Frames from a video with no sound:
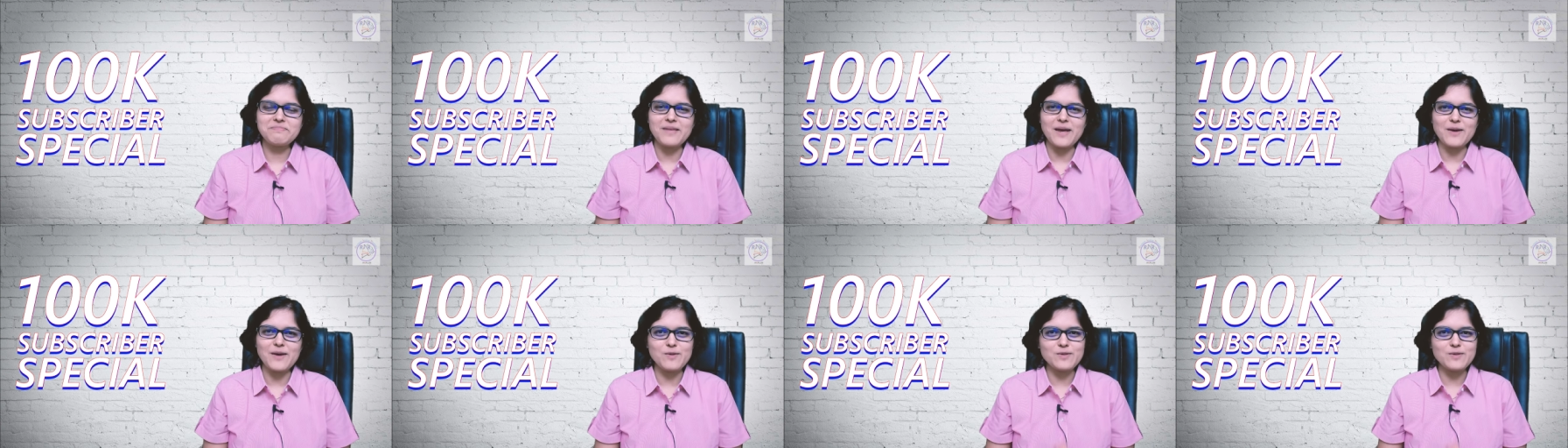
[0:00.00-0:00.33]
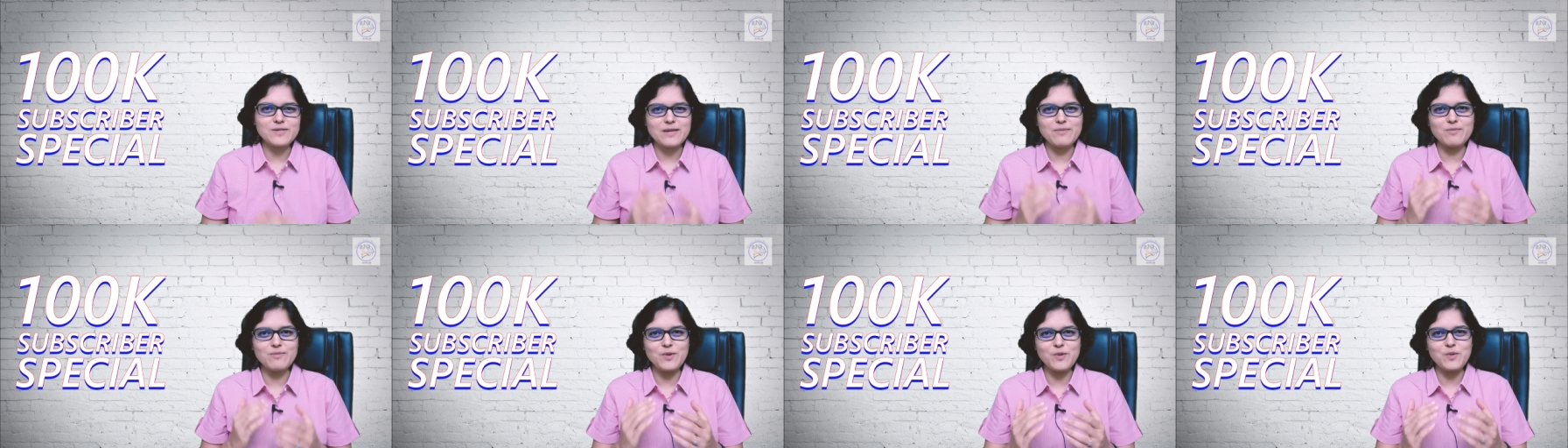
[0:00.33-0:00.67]
I was
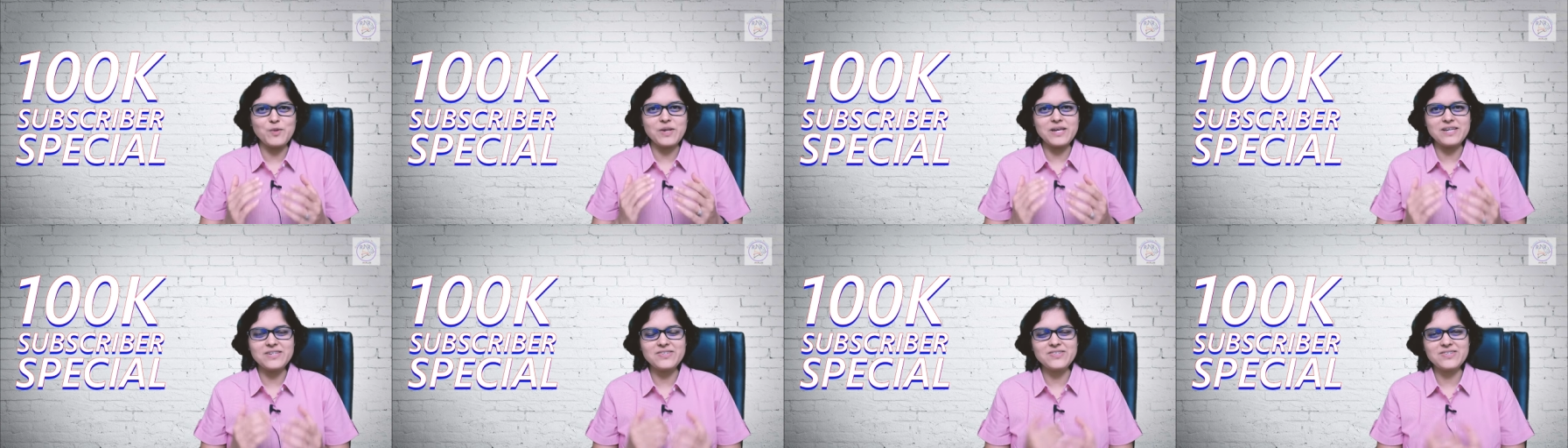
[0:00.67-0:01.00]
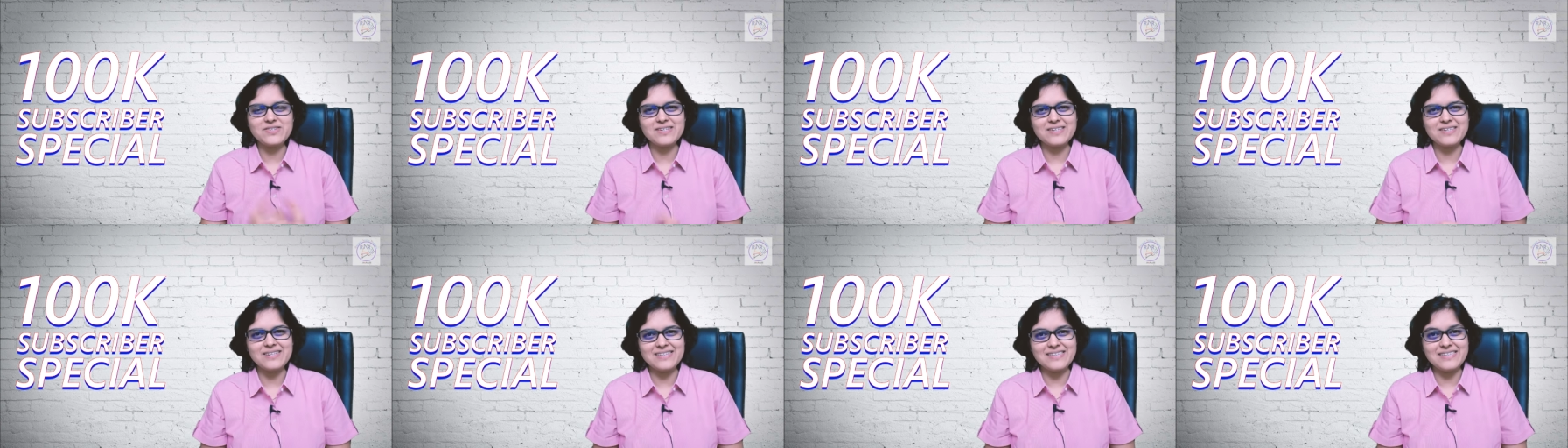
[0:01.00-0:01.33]
able to reach
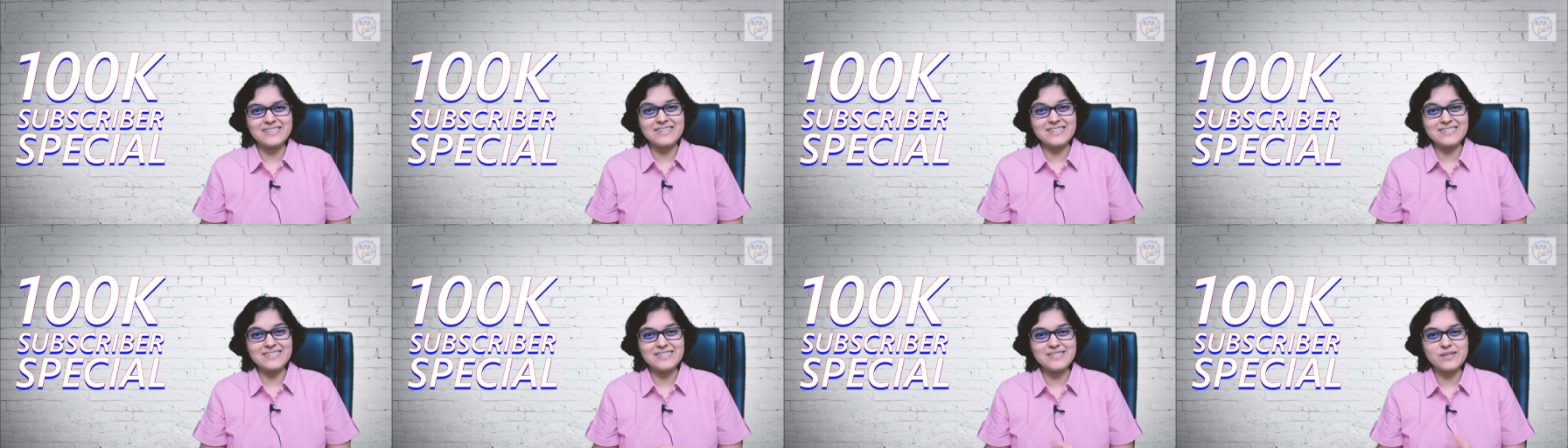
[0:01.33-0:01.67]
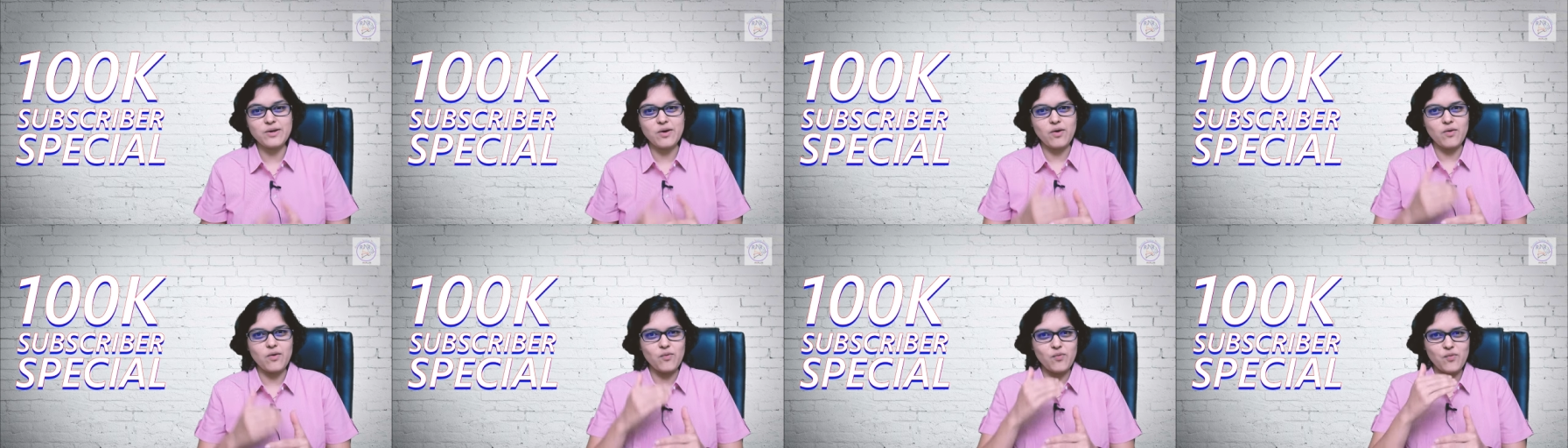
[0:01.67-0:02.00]
this
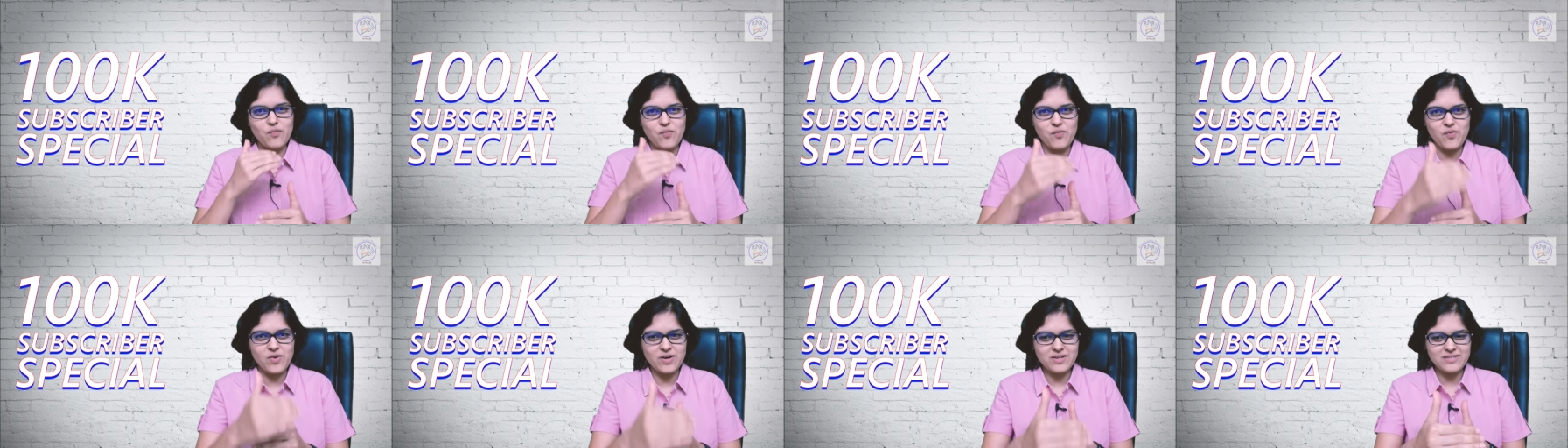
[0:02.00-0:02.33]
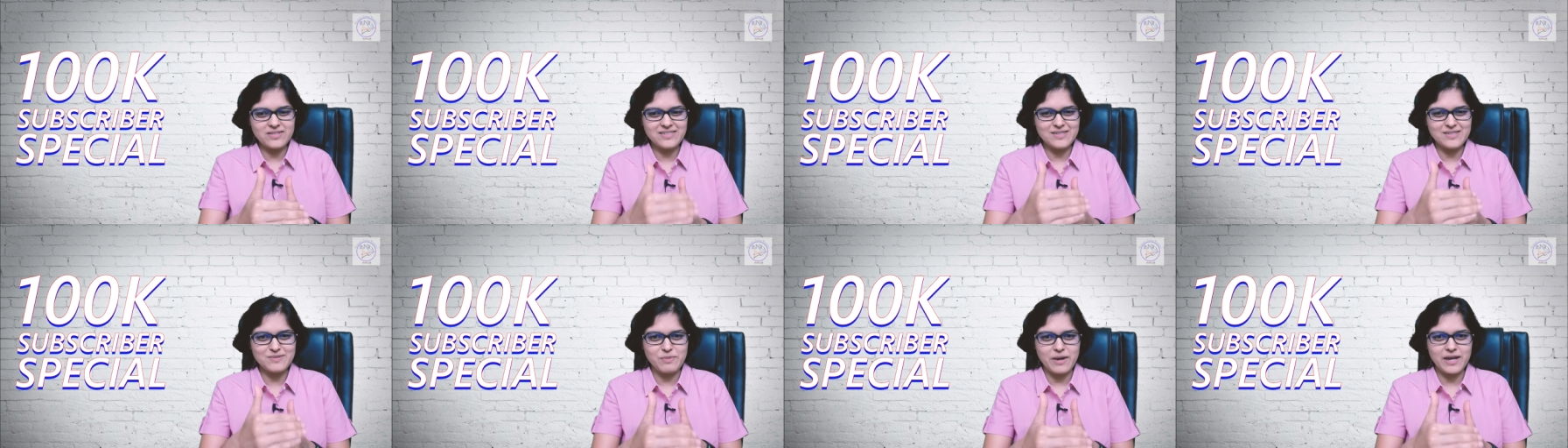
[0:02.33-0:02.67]

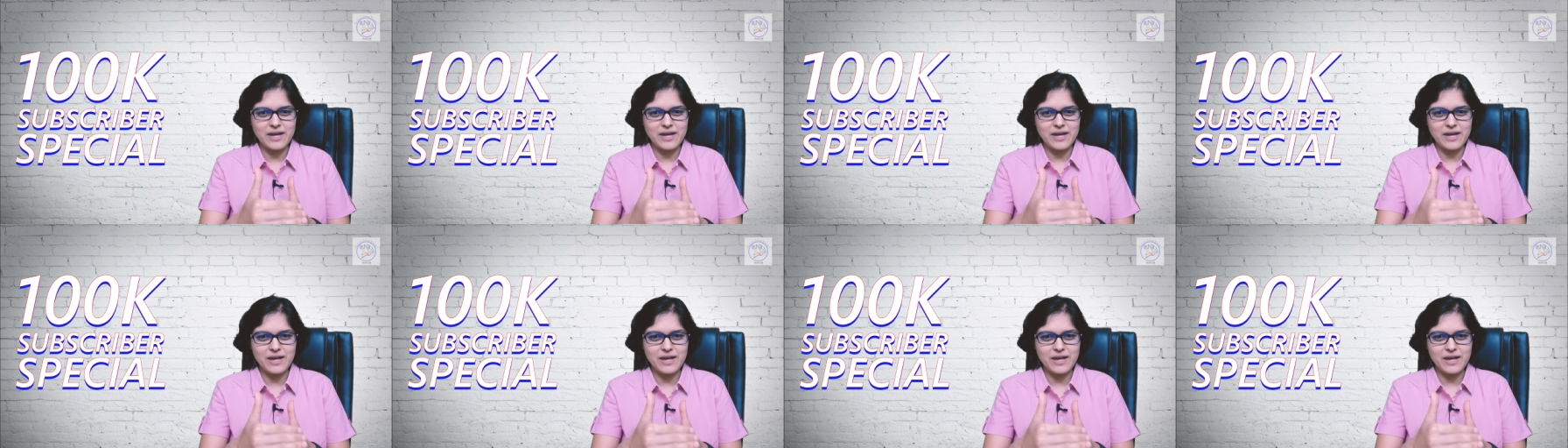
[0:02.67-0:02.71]
first